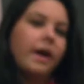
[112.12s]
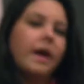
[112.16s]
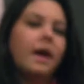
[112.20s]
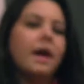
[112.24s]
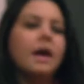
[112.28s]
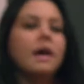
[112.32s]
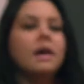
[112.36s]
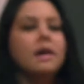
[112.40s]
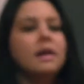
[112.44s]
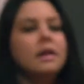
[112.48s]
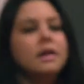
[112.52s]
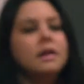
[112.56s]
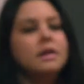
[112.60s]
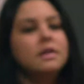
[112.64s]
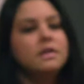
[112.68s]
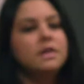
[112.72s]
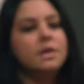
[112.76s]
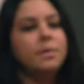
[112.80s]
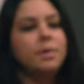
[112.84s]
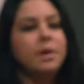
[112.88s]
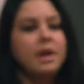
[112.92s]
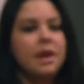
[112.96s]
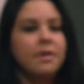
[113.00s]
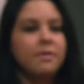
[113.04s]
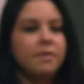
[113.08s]
health
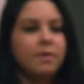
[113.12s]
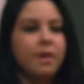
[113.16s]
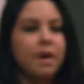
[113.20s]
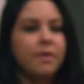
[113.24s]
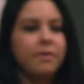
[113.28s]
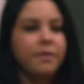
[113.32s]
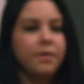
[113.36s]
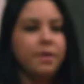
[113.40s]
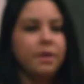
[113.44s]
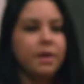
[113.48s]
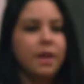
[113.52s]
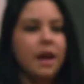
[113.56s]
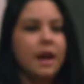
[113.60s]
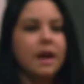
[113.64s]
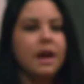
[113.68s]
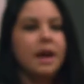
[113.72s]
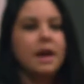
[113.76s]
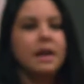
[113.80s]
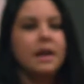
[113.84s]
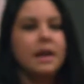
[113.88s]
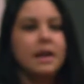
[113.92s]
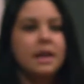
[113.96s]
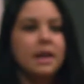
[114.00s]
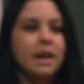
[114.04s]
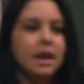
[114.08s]
also
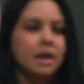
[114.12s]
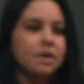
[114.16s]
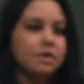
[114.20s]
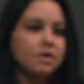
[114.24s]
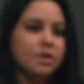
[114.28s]
impacts